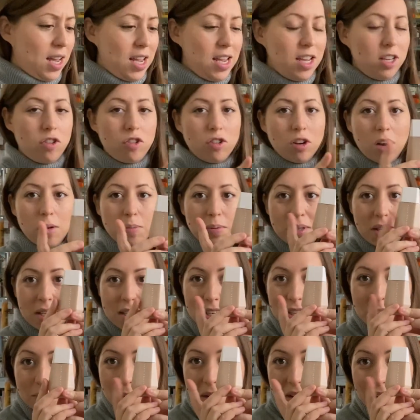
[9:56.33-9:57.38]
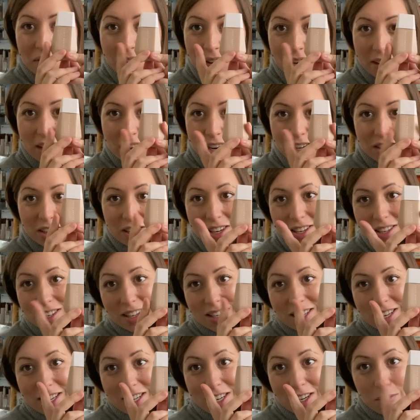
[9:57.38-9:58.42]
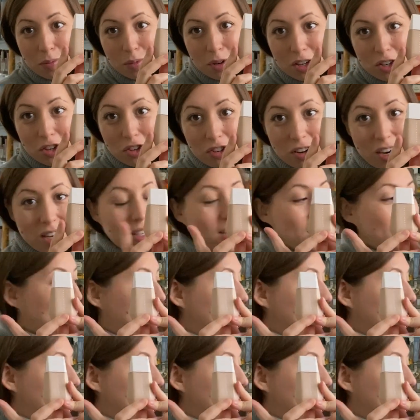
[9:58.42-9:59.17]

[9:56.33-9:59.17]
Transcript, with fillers: Eaze Drops. This is my foundation. It's a tinted moisturizer.